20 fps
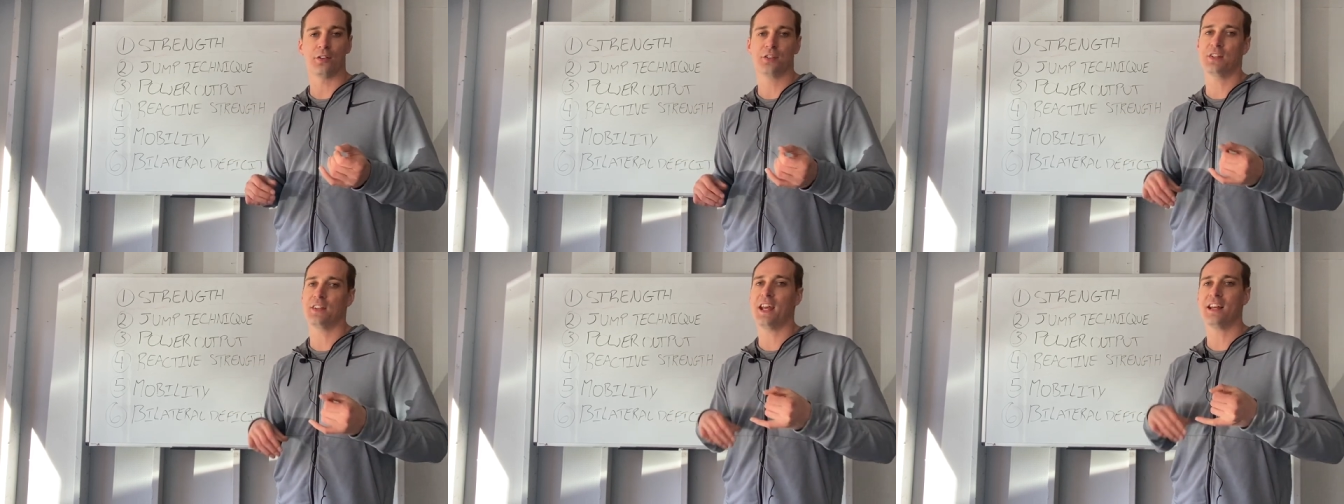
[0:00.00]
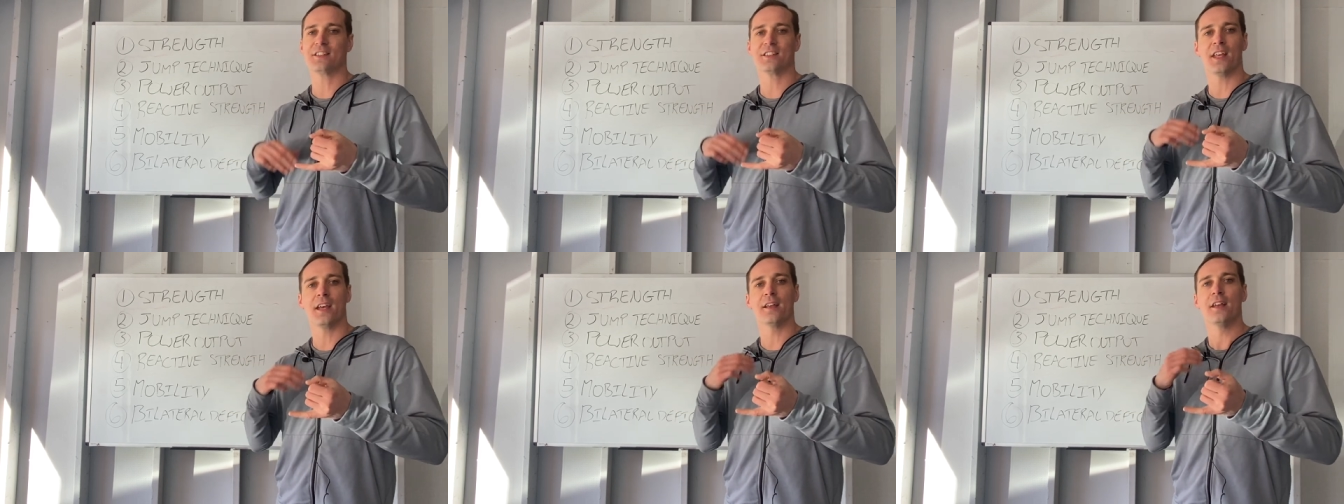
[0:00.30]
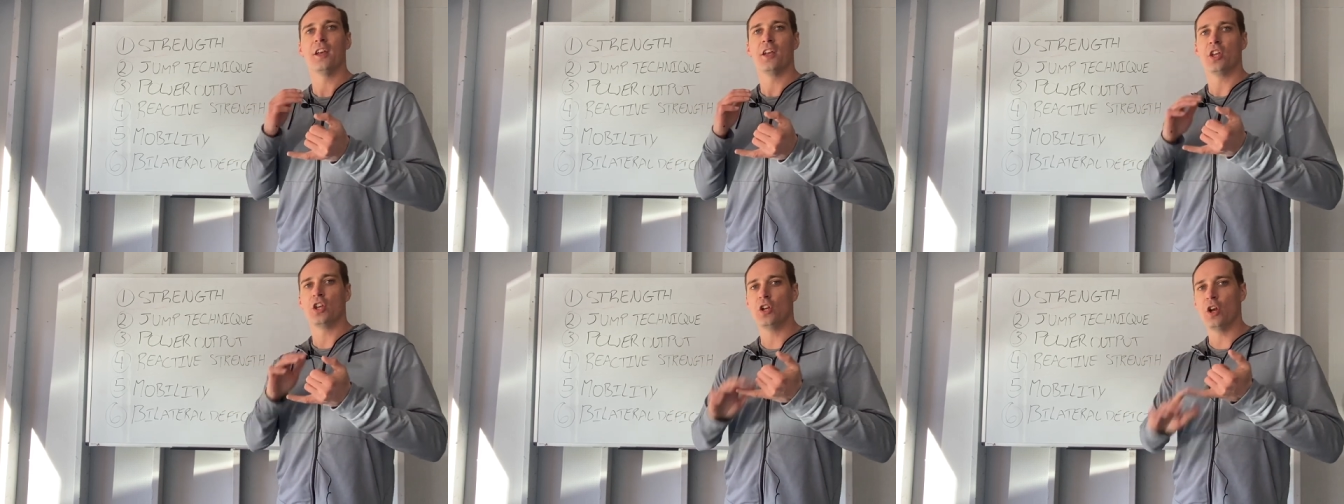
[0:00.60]
So that's
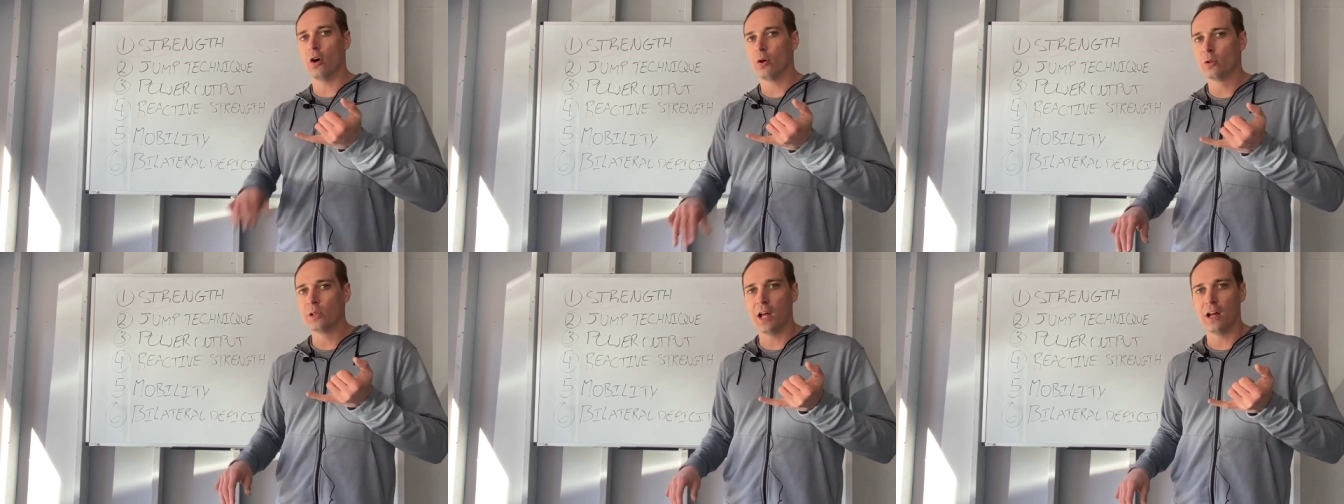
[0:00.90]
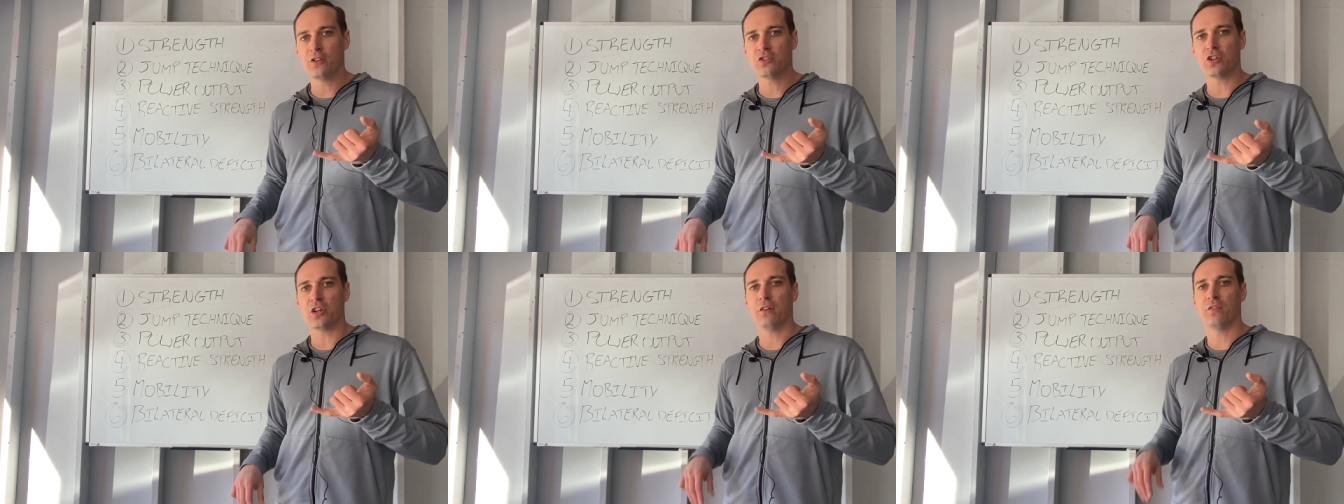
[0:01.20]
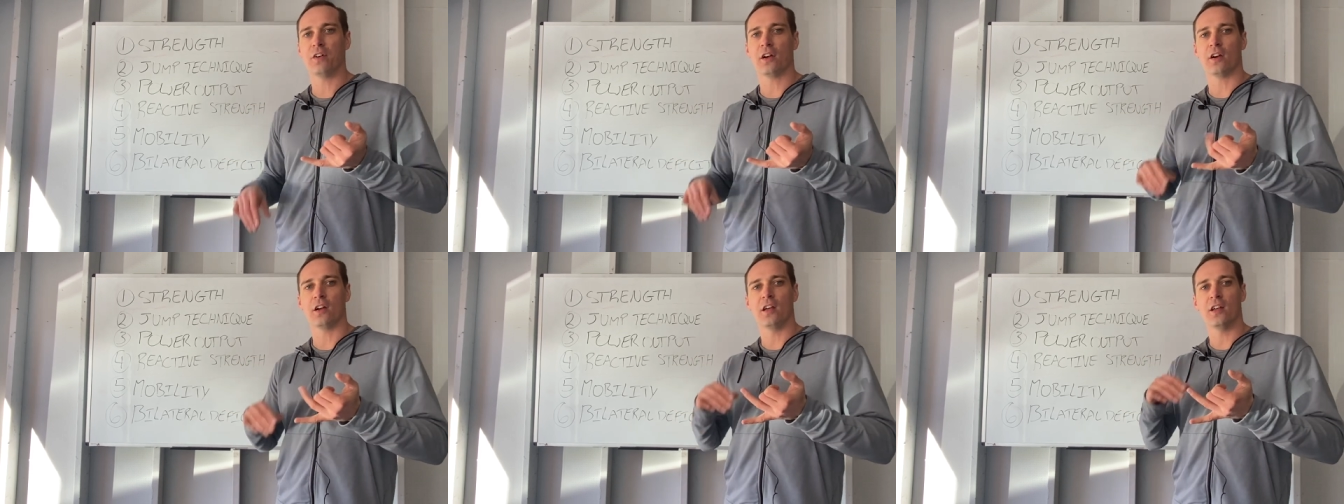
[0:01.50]
like, you know, lunging
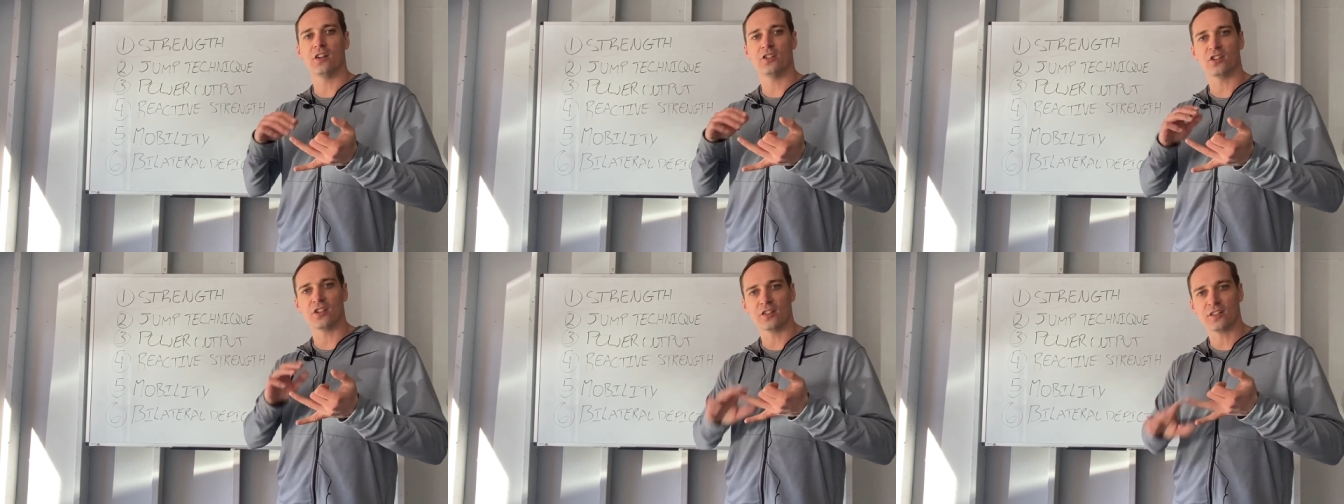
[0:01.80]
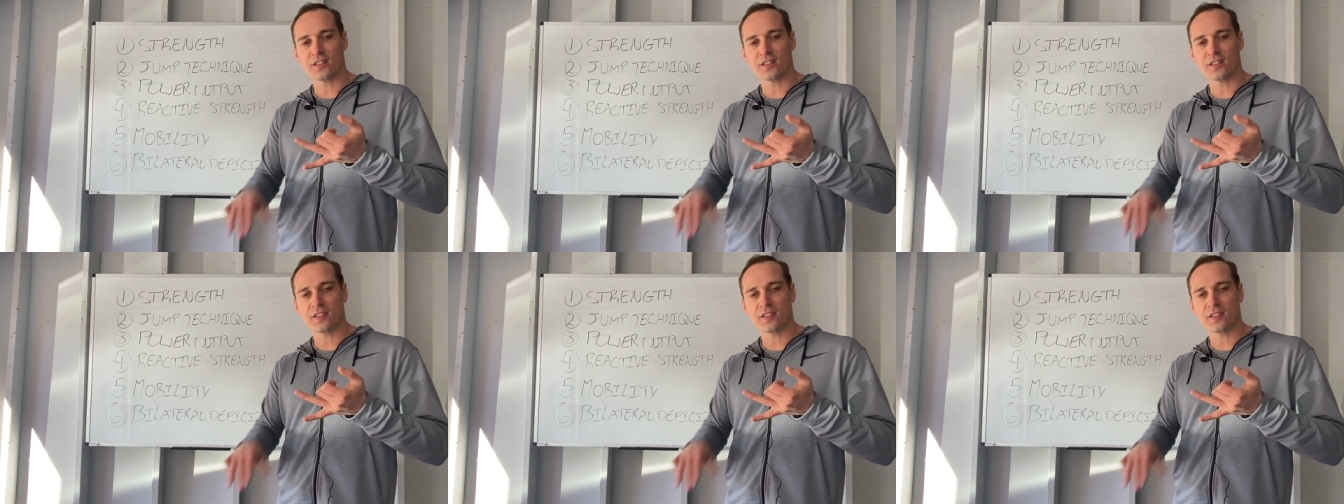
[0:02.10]
variation,